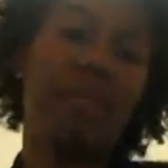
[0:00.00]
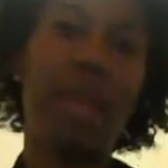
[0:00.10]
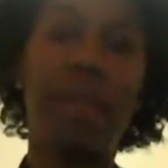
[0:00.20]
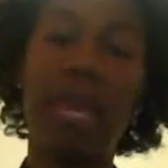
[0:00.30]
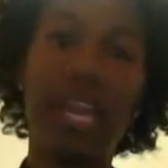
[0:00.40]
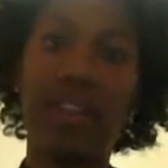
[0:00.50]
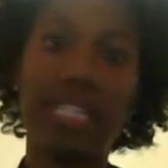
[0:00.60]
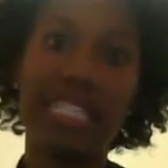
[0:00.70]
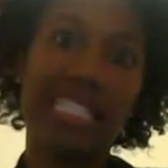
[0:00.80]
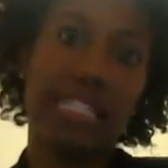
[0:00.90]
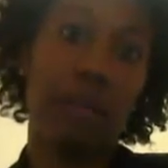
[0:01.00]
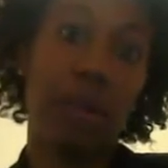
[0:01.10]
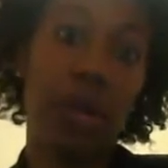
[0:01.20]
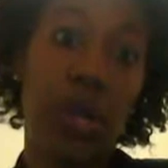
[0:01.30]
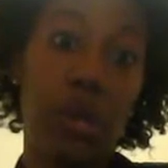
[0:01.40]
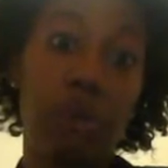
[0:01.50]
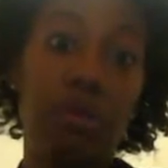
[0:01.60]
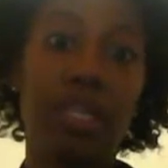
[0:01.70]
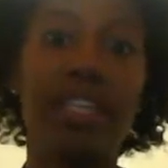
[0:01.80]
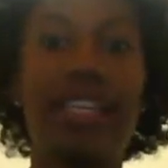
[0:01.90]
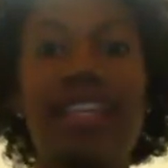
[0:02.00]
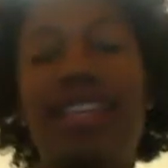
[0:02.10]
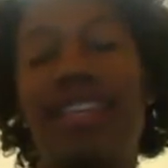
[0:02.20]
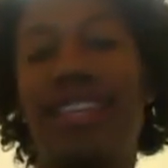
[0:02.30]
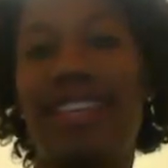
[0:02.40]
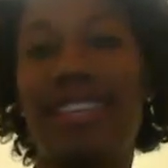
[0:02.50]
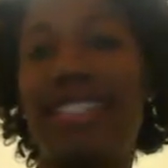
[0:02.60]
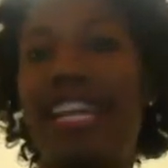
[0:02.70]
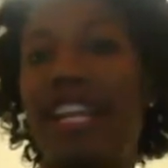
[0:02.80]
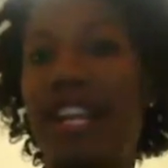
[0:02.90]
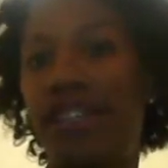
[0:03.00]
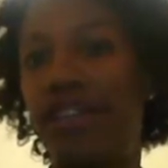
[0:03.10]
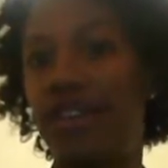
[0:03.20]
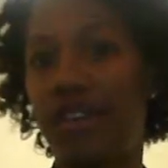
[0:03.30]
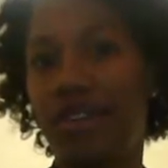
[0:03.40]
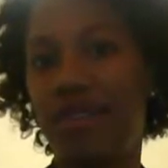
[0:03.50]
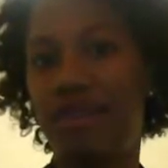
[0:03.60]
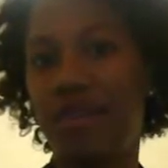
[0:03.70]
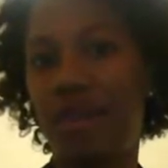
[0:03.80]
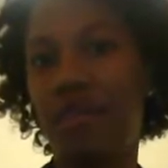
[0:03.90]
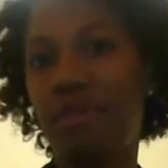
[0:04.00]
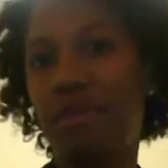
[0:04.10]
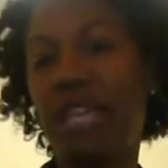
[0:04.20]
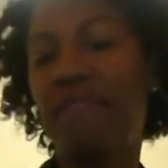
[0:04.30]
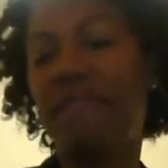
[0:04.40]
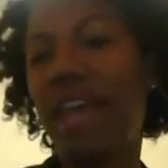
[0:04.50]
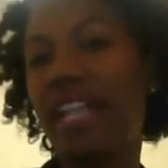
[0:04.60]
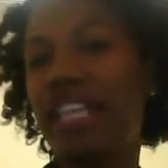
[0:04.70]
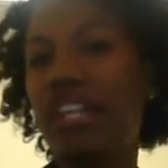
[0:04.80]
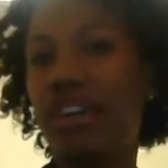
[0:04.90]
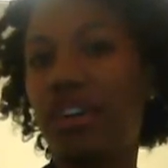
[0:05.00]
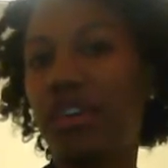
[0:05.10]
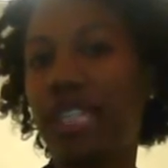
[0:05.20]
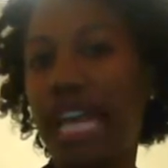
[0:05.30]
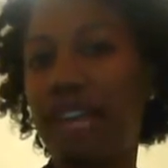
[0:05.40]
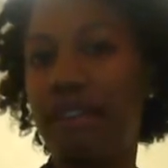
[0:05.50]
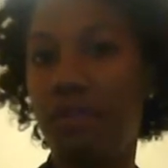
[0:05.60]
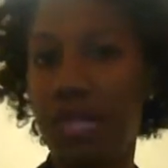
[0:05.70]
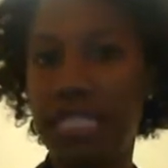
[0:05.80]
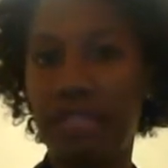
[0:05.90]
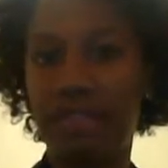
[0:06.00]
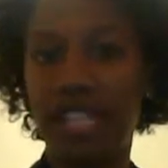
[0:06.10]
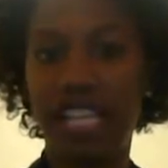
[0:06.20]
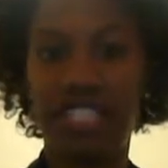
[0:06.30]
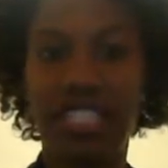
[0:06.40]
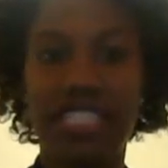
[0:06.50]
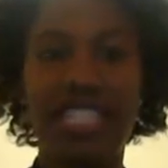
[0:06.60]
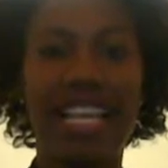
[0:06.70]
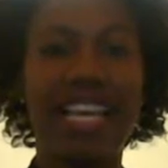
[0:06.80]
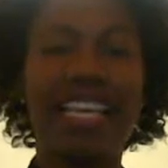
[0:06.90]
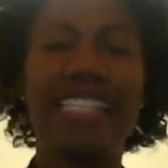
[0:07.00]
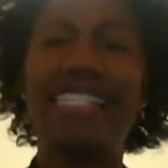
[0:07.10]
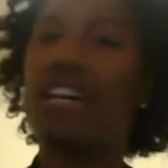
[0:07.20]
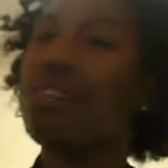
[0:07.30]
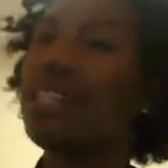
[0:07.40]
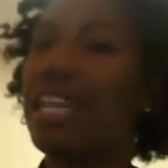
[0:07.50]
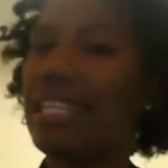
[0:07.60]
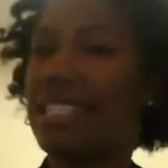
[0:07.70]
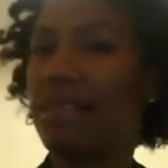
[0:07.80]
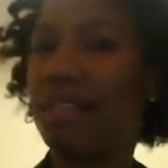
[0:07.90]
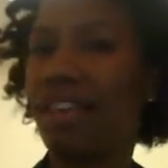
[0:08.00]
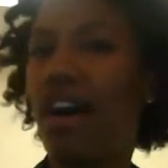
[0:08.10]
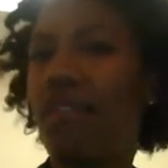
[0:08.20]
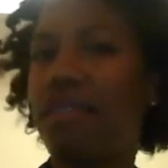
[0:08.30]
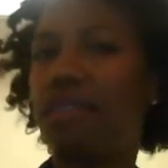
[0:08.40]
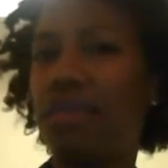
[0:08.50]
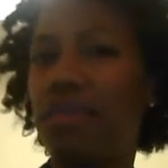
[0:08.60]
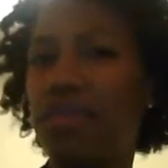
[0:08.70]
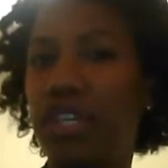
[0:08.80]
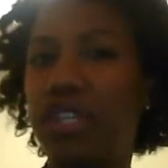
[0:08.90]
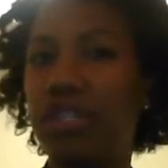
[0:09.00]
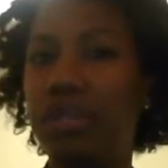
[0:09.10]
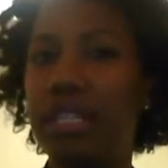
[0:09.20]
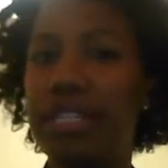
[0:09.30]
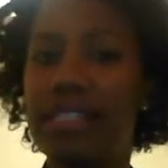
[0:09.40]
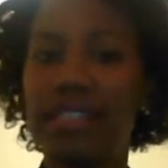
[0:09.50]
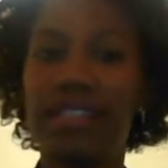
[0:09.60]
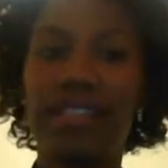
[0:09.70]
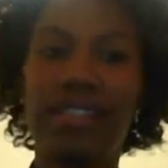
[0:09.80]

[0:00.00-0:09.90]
in my parents' summer home," said another girl, whose Valley Girl-like voice inflections sounded like something off of the movie Clueless.